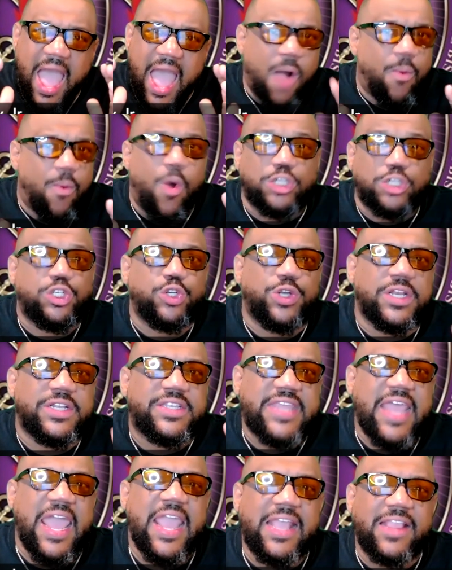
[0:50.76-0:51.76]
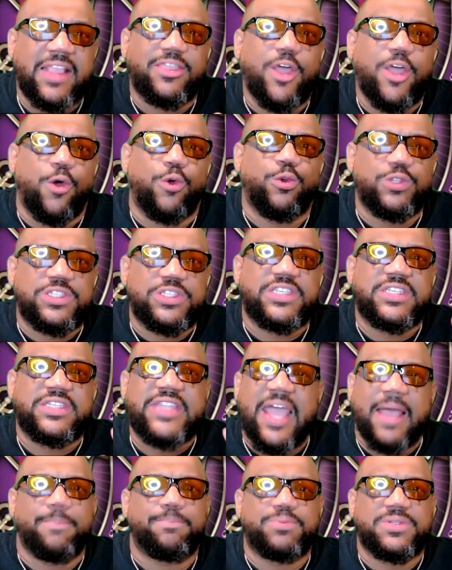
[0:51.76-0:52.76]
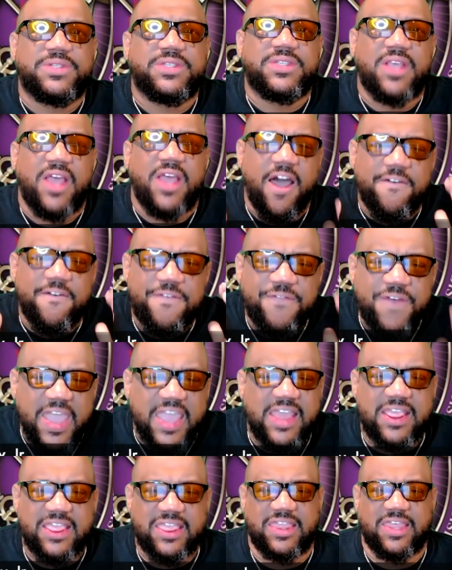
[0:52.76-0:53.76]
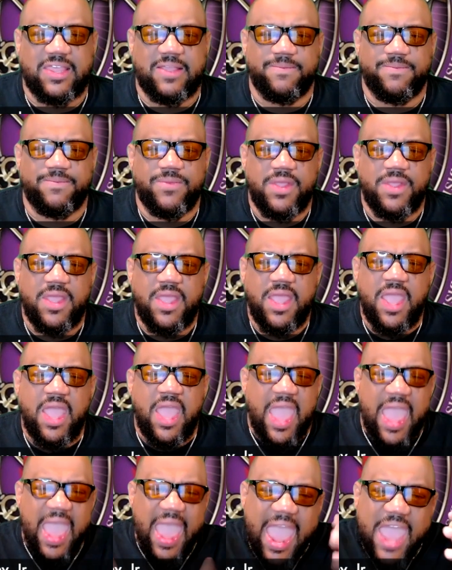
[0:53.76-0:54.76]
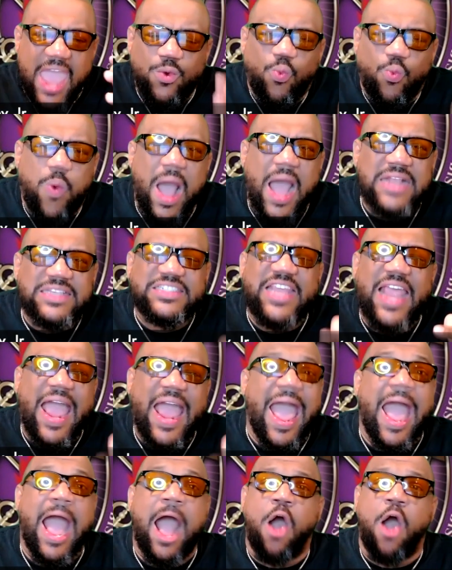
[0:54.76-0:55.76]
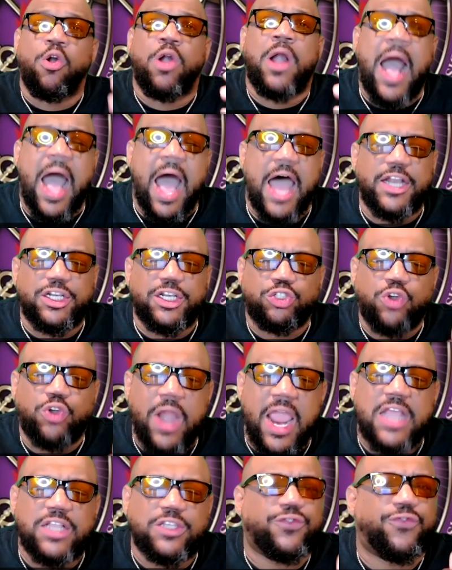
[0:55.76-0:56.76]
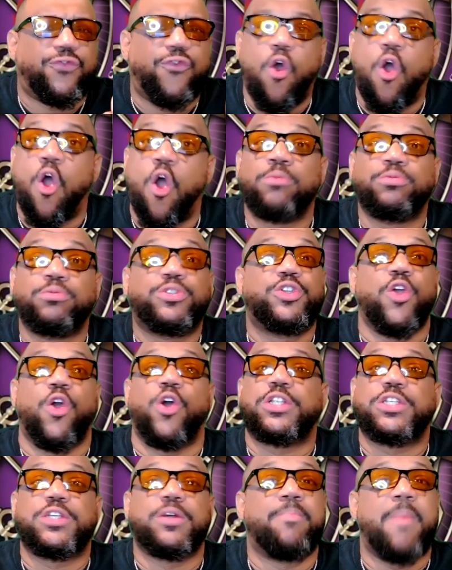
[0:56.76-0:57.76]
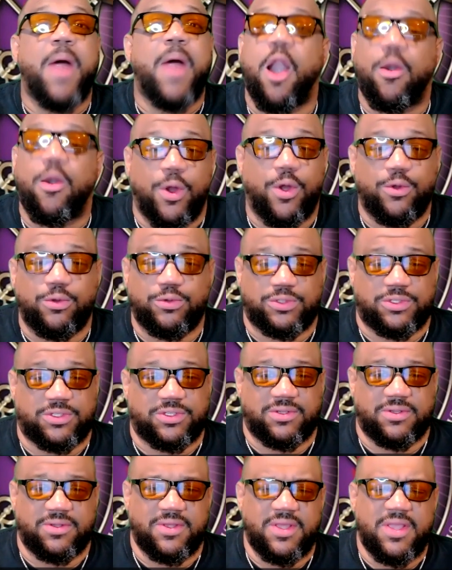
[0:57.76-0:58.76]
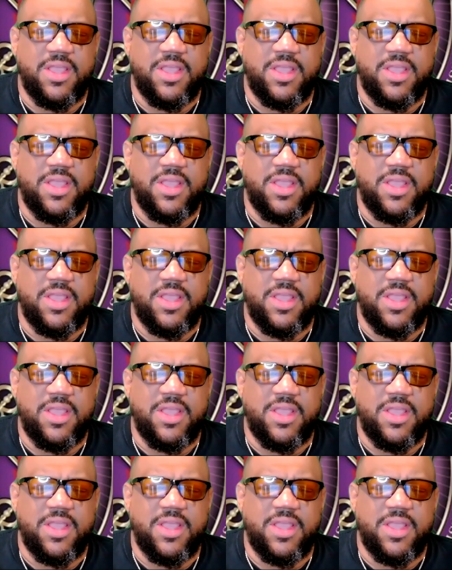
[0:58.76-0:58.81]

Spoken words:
I want you to take those steps of faith and watch how God transforms your tomorrows.